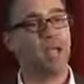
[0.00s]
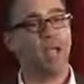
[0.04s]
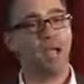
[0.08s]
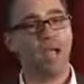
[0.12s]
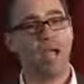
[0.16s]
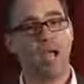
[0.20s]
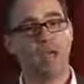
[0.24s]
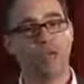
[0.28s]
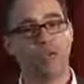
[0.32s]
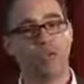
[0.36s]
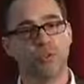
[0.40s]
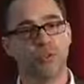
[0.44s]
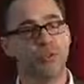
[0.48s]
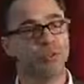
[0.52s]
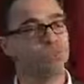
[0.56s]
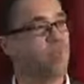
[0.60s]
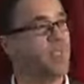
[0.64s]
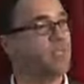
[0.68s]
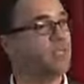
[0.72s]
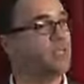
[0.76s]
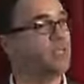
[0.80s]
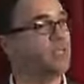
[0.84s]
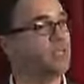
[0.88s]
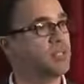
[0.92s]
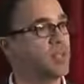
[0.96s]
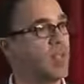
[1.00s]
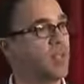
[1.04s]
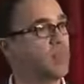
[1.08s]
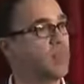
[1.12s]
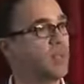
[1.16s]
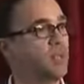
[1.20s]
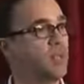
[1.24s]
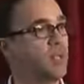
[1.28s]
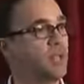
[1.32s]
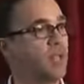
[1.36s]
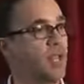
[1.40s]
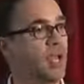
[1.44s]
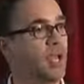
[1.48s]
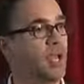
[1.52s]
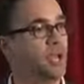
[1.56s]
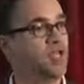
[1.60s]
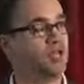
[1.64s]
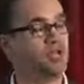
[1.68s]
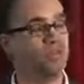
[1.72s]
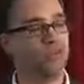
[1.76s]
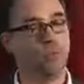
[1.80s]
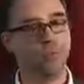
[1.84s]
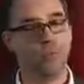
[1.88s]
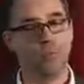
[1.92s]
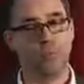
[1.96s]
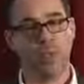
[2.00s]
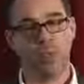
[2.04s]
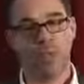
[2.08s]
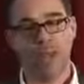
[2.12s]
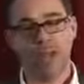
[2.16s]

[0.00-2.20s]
actually spending time in the classroom,